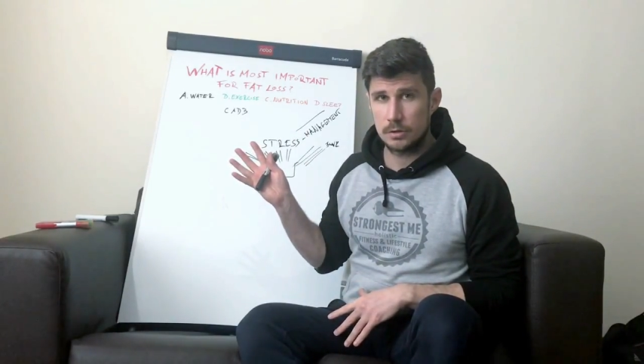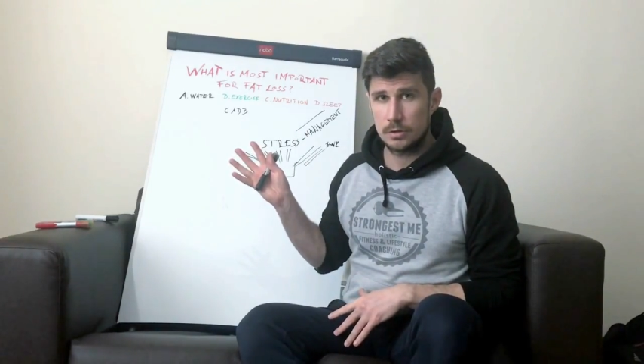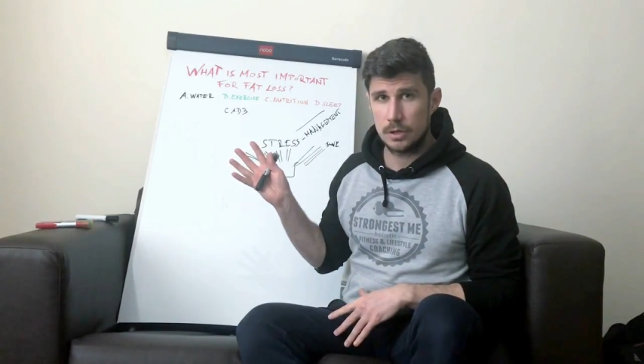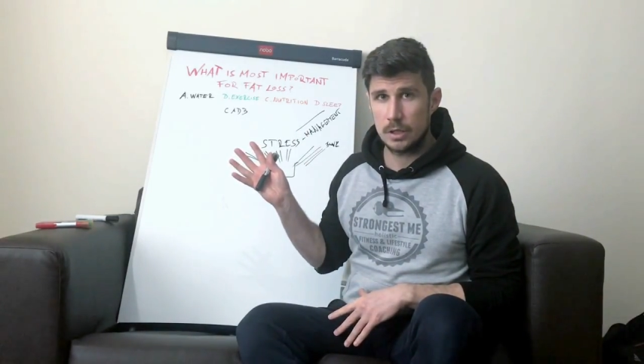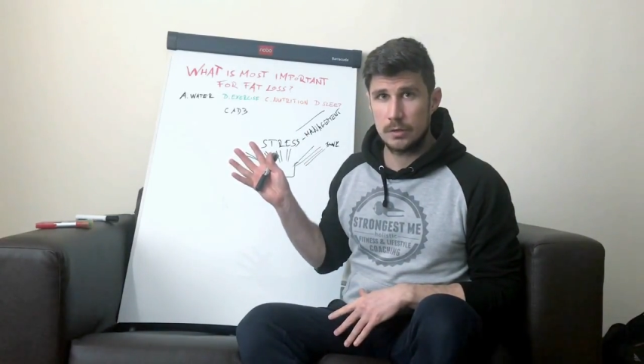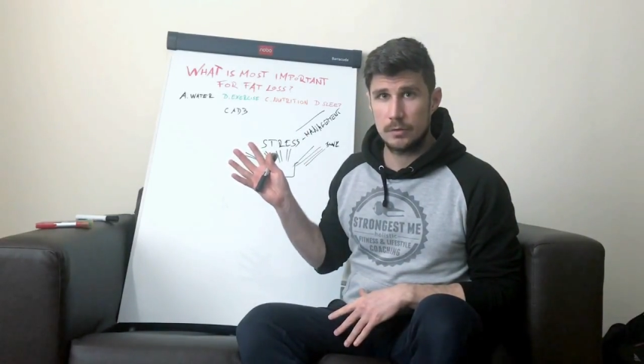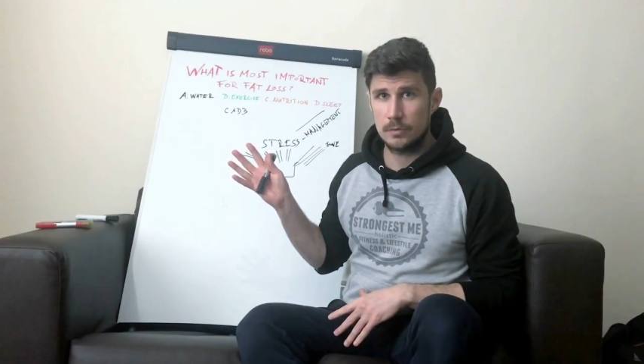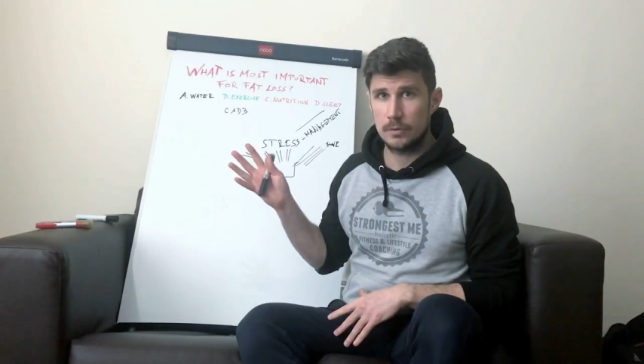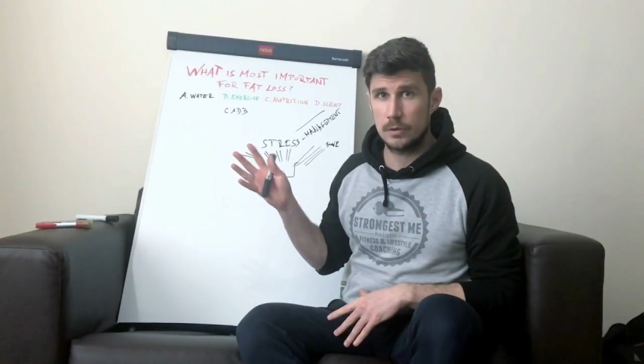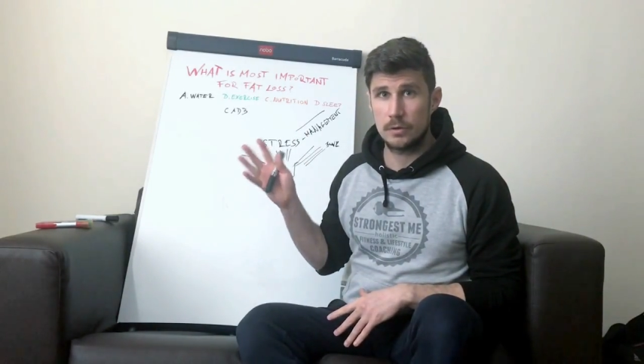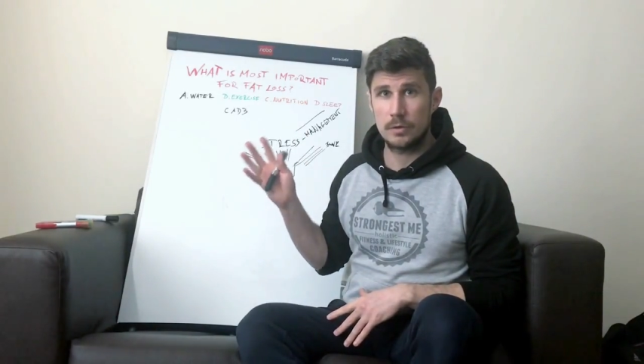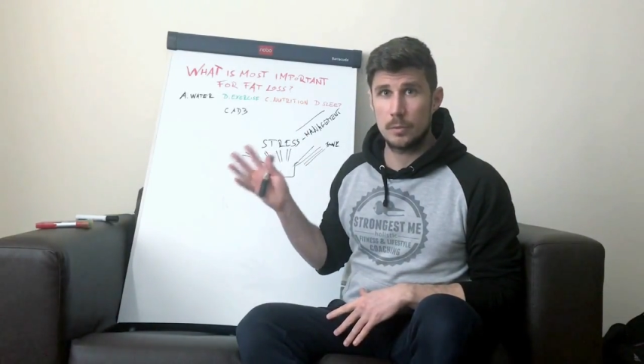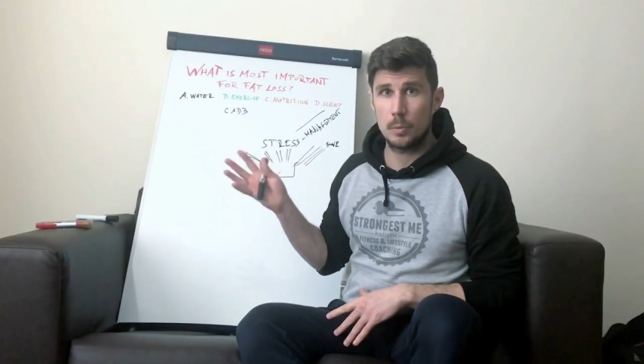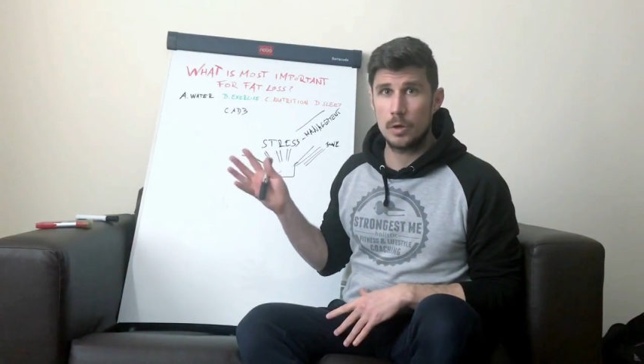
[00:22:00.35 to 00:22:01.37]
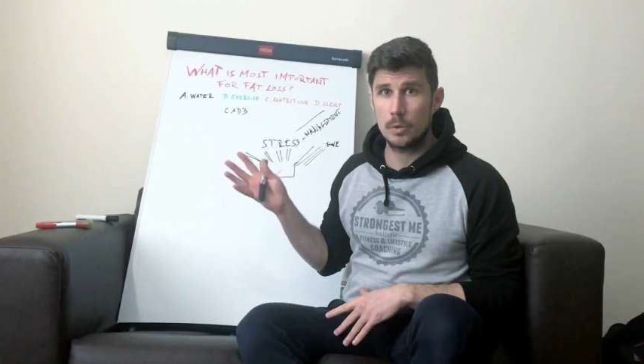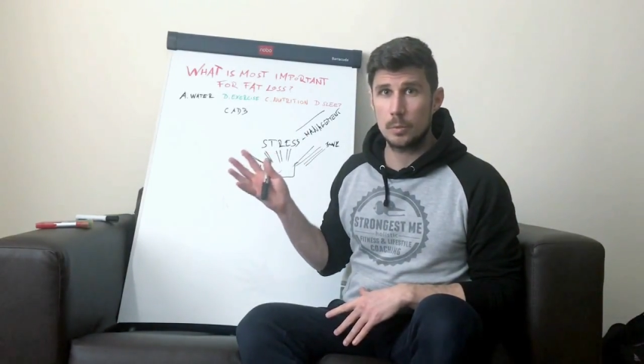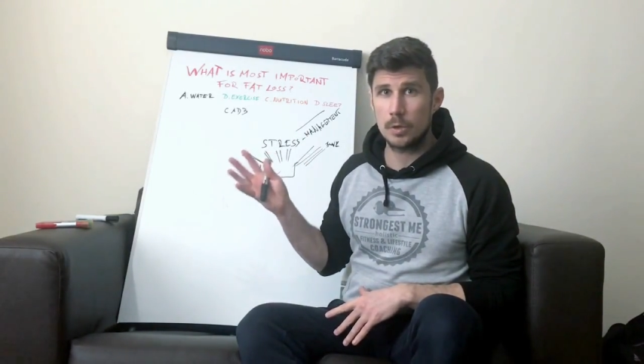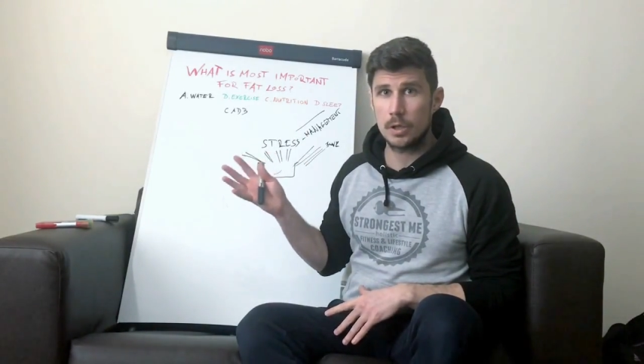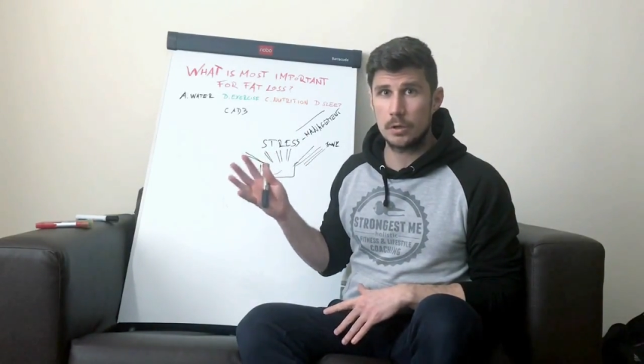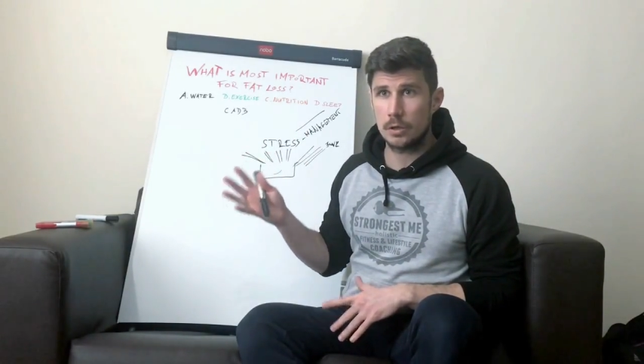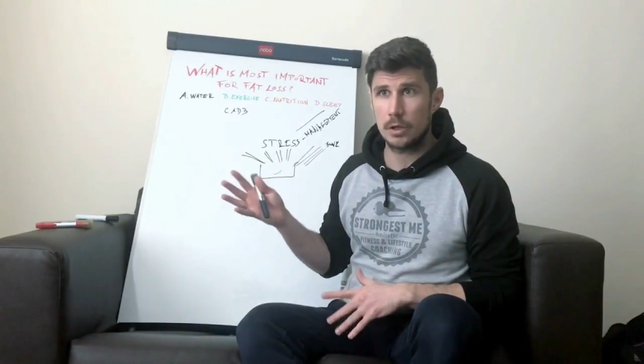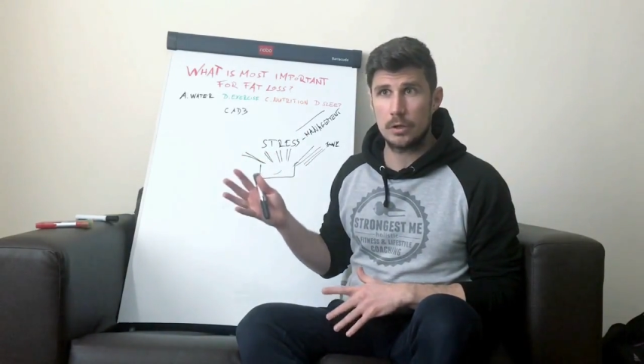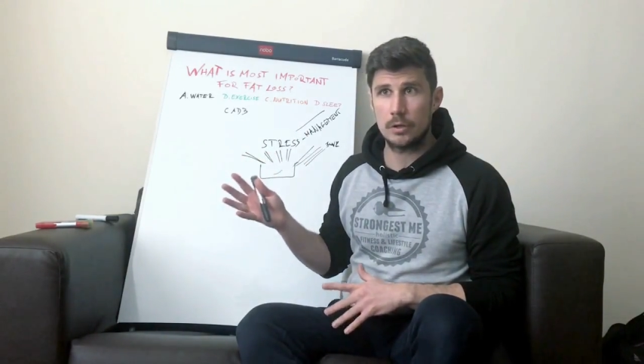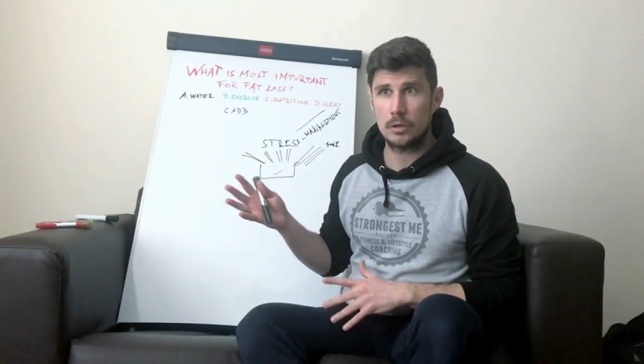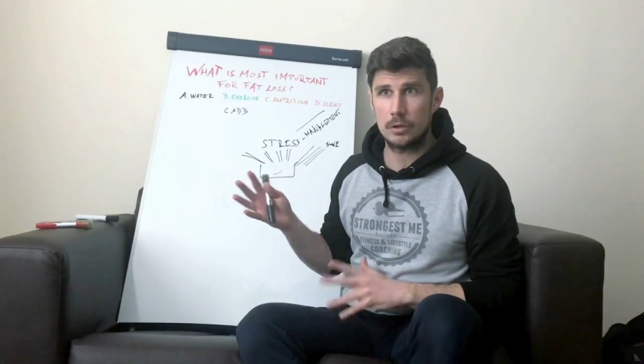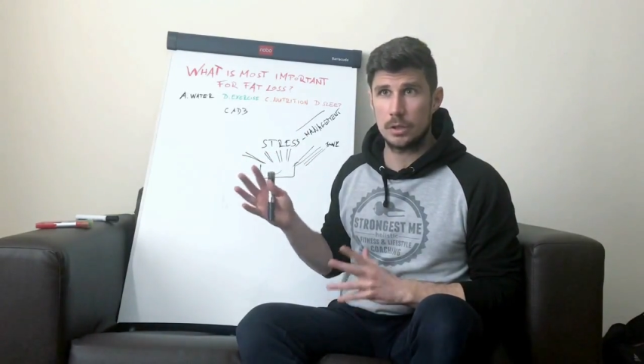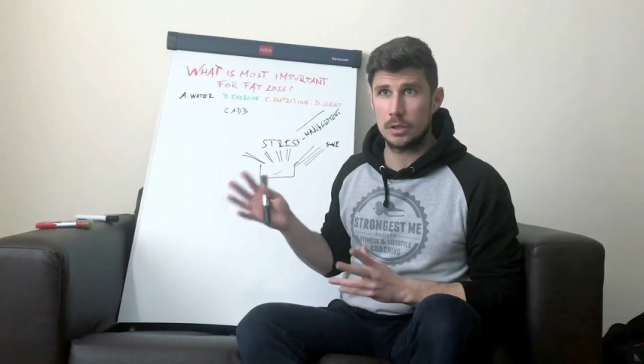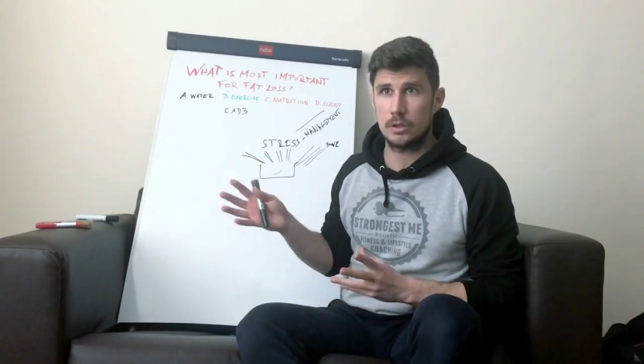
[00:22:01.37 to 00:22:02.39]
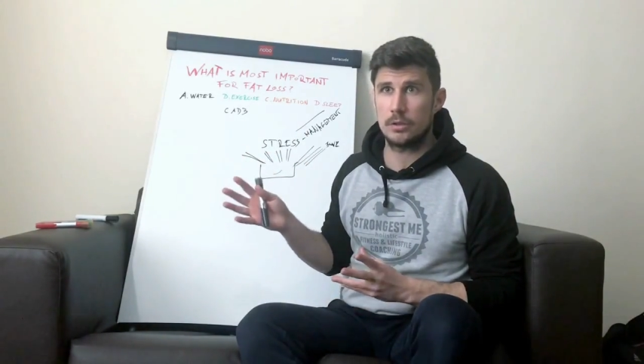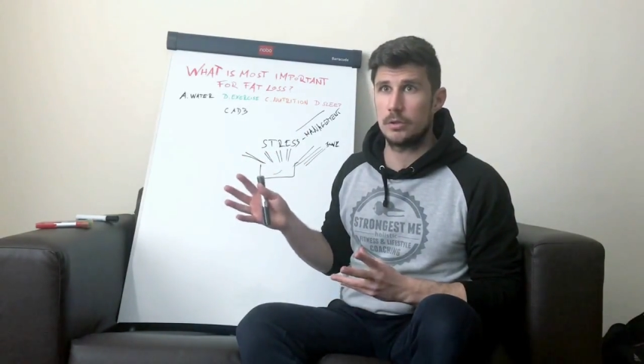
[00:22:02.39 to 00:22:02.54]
Yeah, so one way or another you need